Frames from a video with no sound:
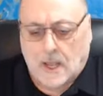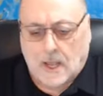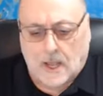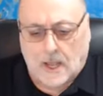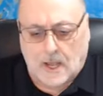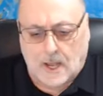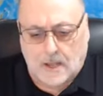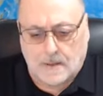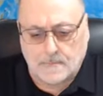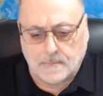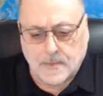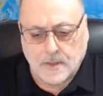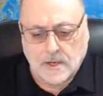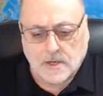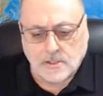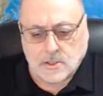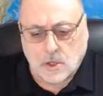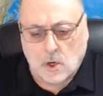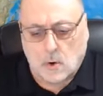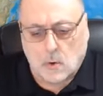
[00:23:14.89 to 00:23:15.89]
Um,
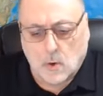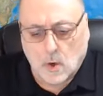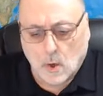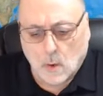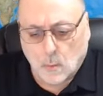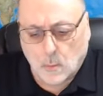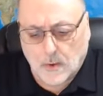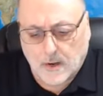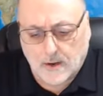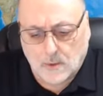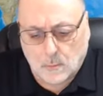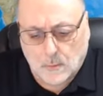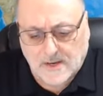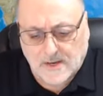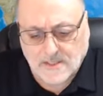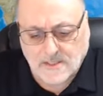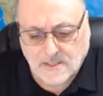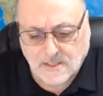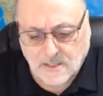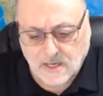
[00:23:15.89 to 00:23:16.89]
so we we
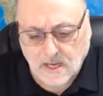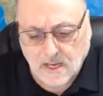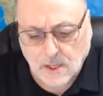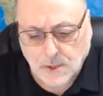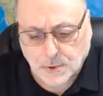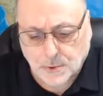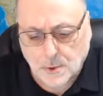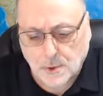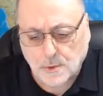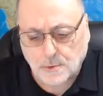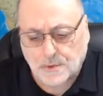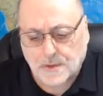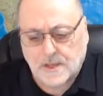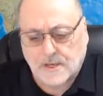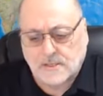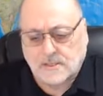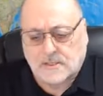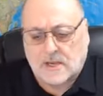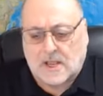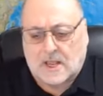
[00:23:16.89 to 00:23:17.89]
see through
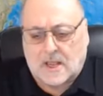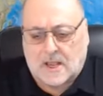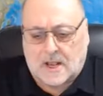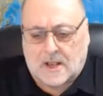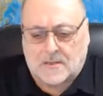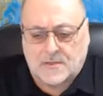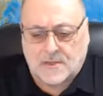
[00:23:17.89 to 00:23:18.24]
this uh,